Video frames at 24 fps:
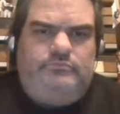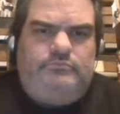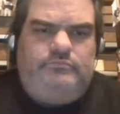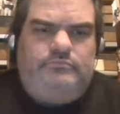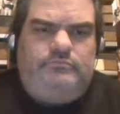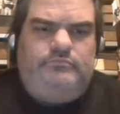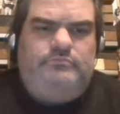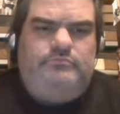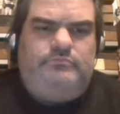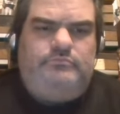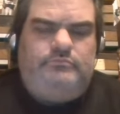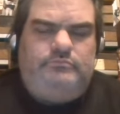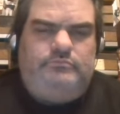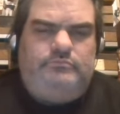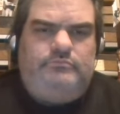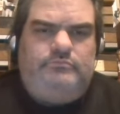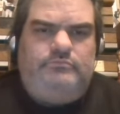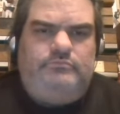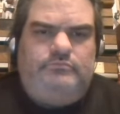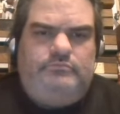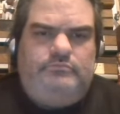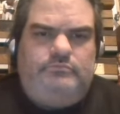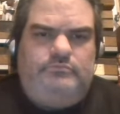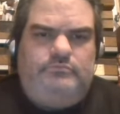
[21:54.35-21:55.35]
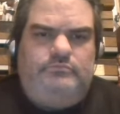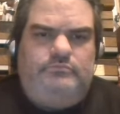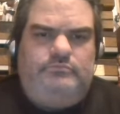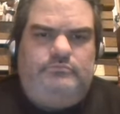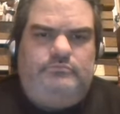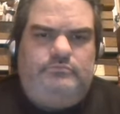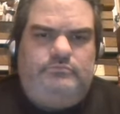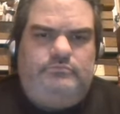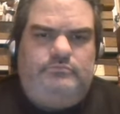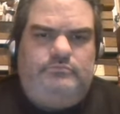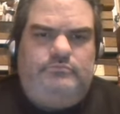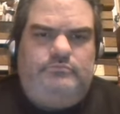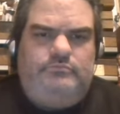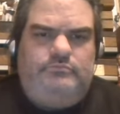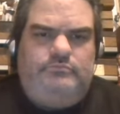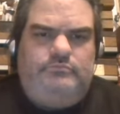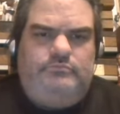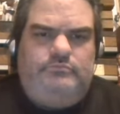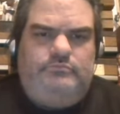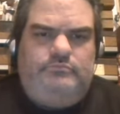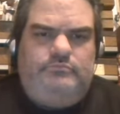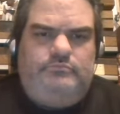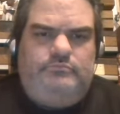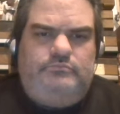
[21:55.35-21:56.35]

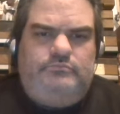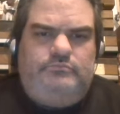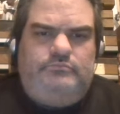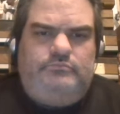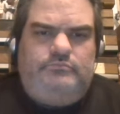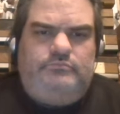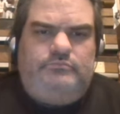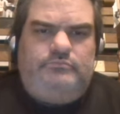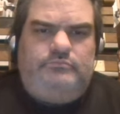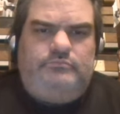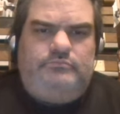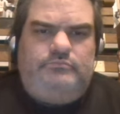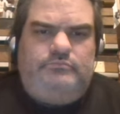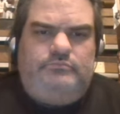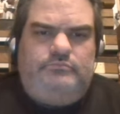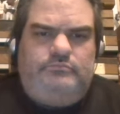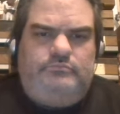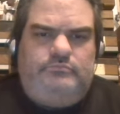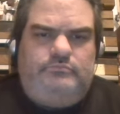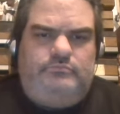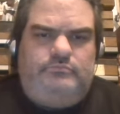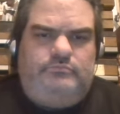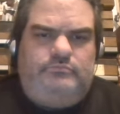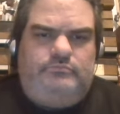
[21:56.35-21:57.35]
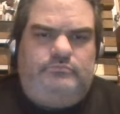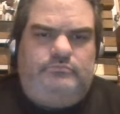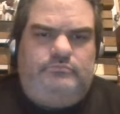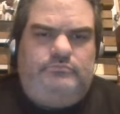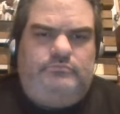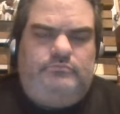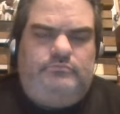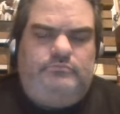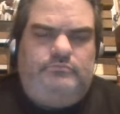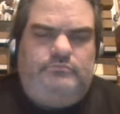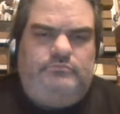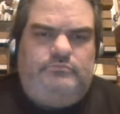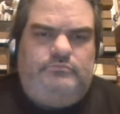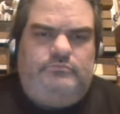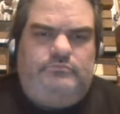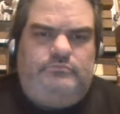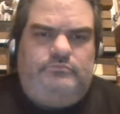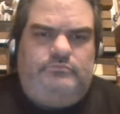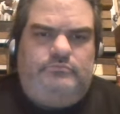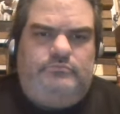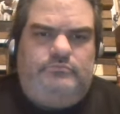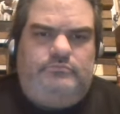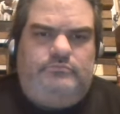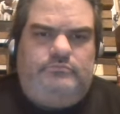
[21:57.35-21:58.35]

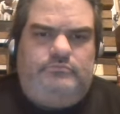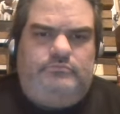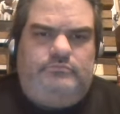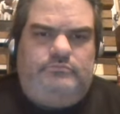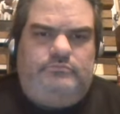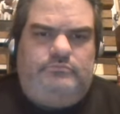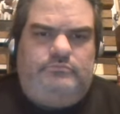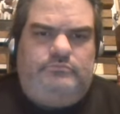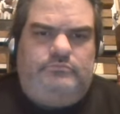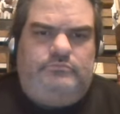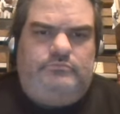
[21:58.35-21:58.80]
(silent)